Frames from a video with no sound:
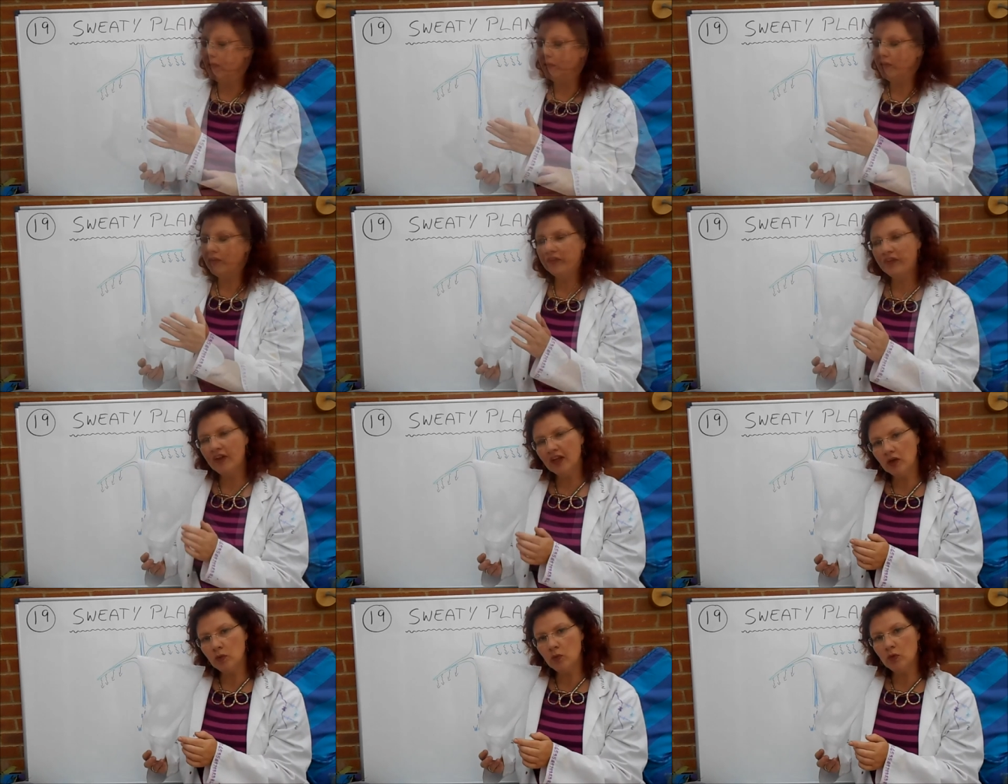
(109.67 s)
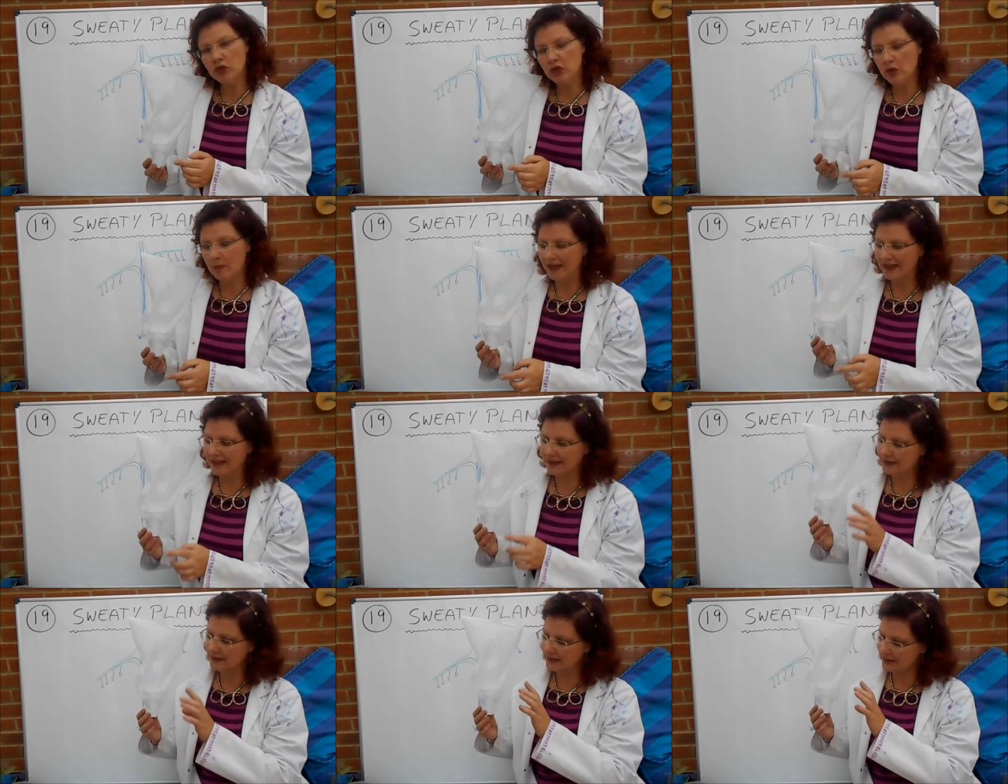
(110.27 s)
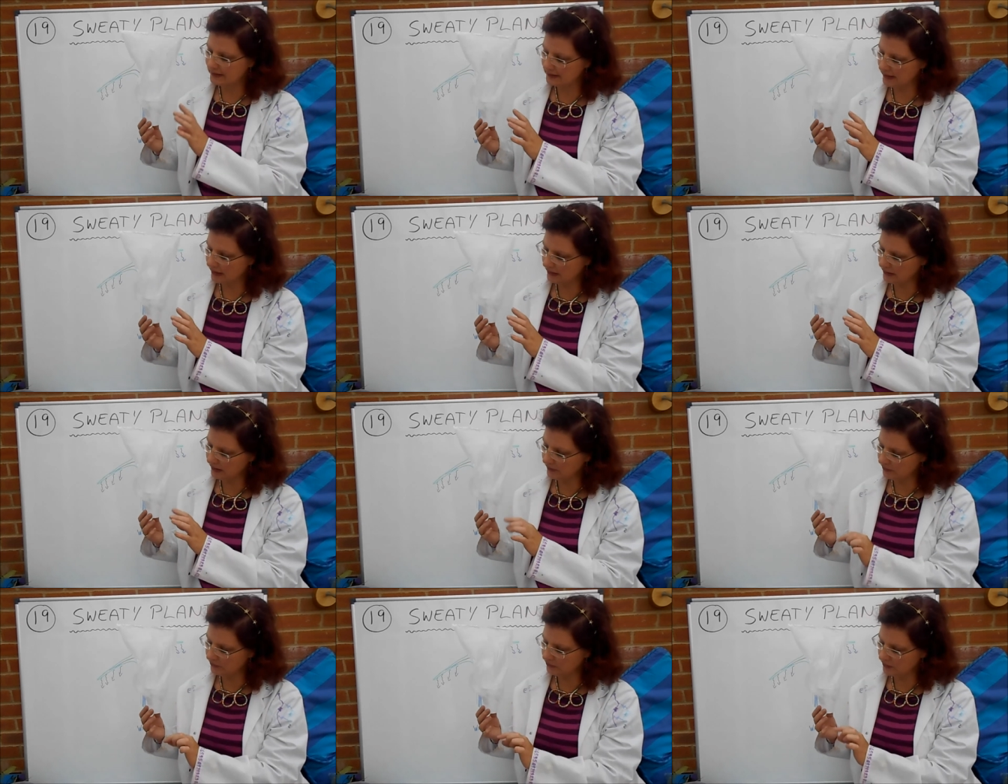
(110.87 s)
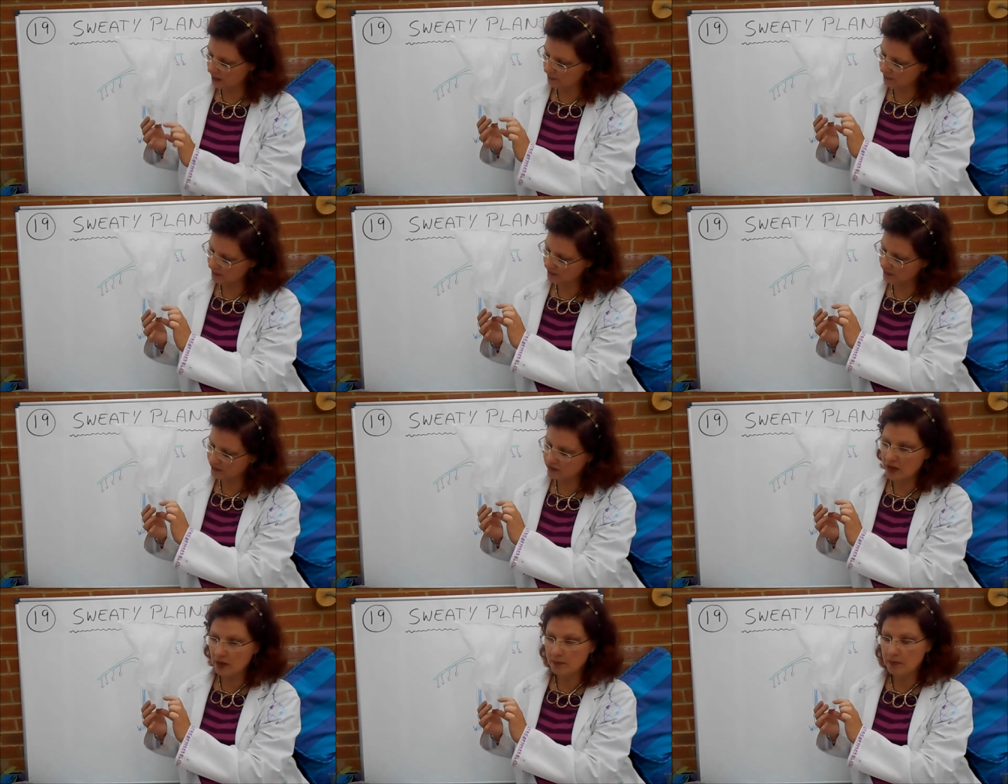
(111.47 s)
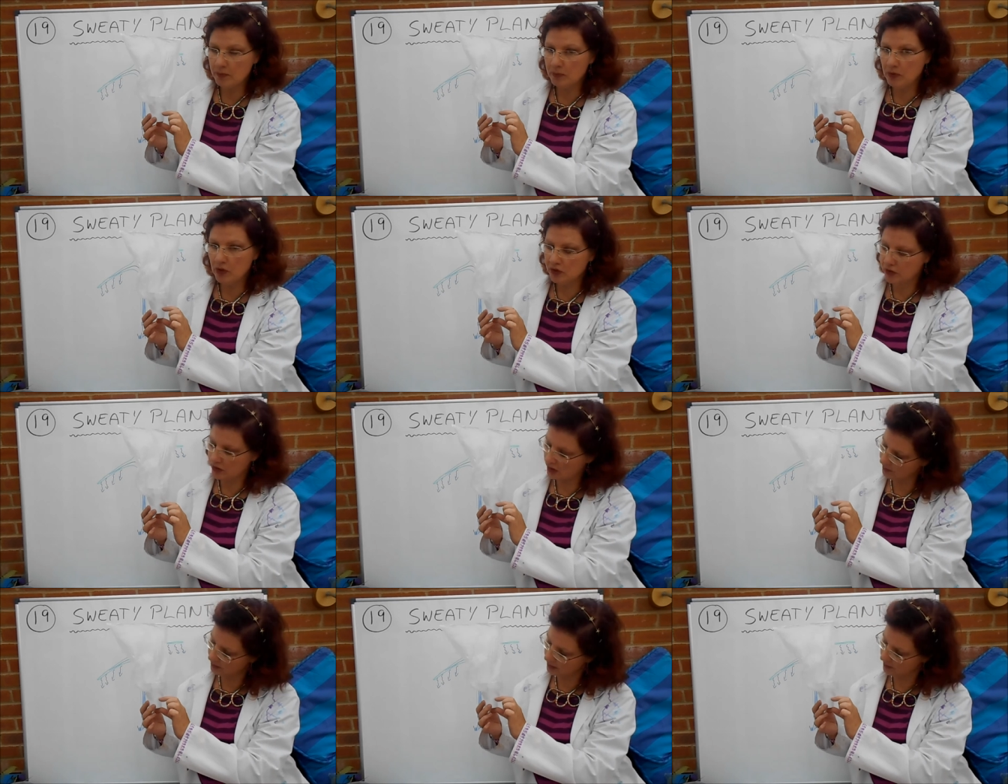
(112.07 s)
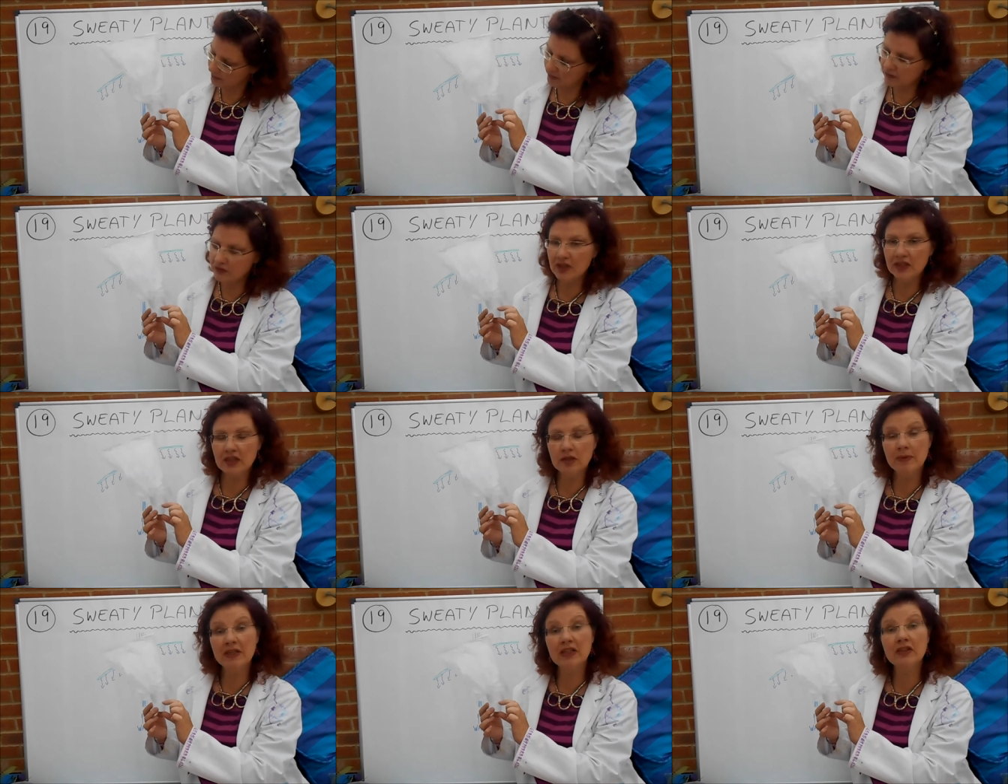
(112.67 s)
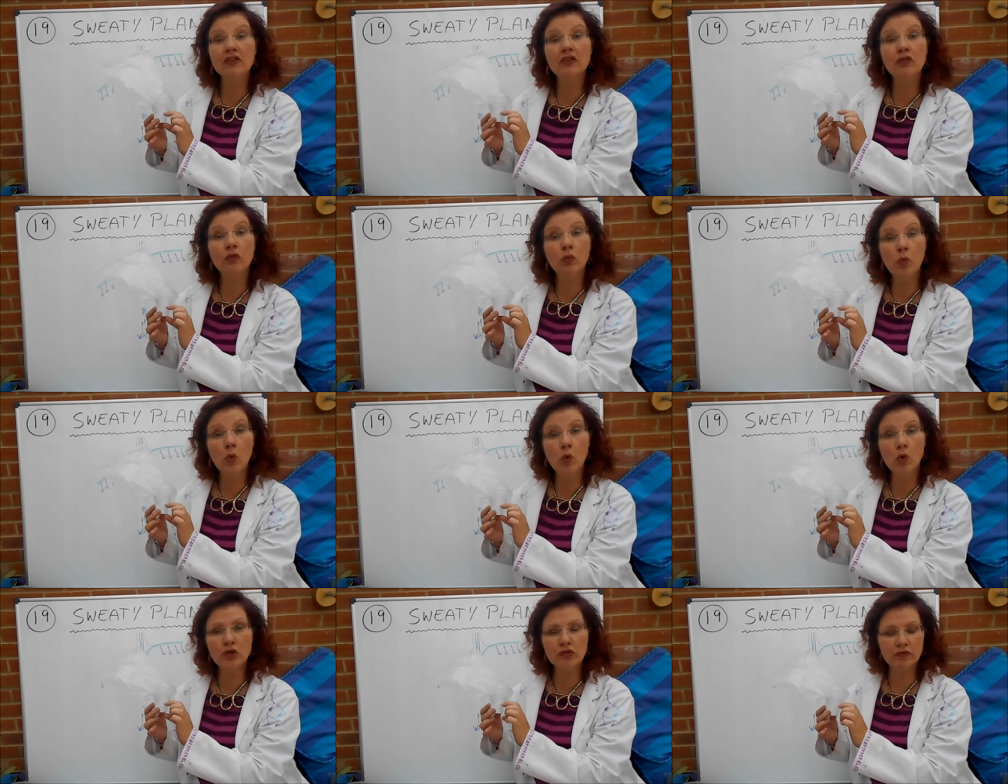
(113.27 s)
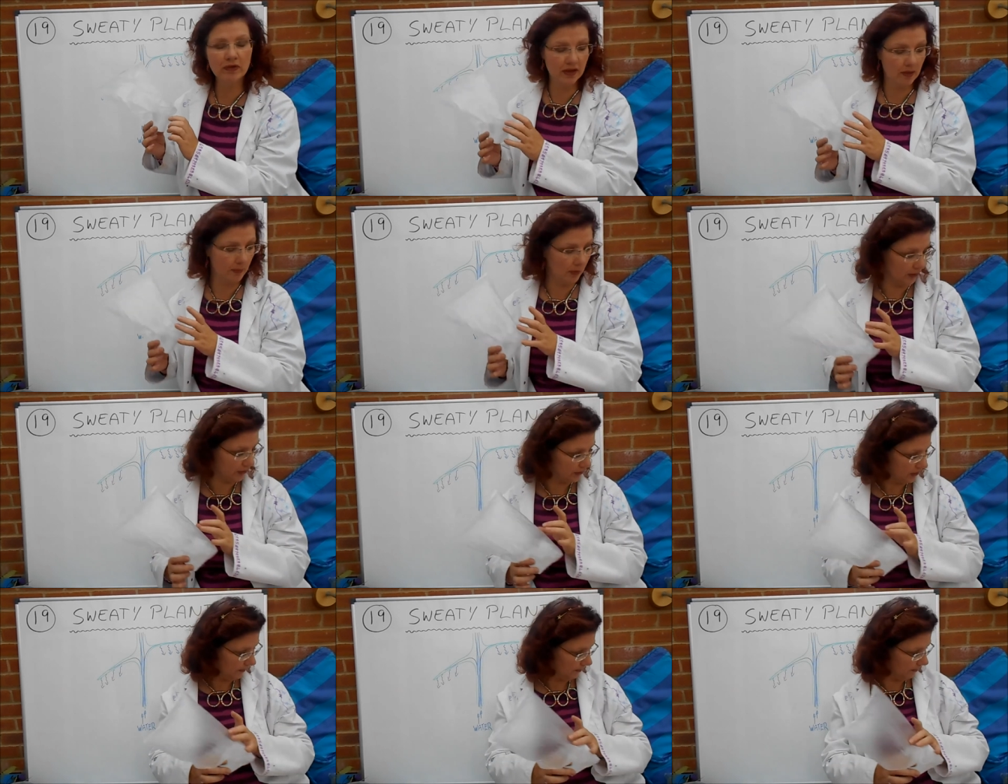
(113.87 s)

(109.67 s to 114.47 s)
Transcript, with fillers: The second one you make is exactly the same, but this time you put a couple of centimetres of water in the bottom.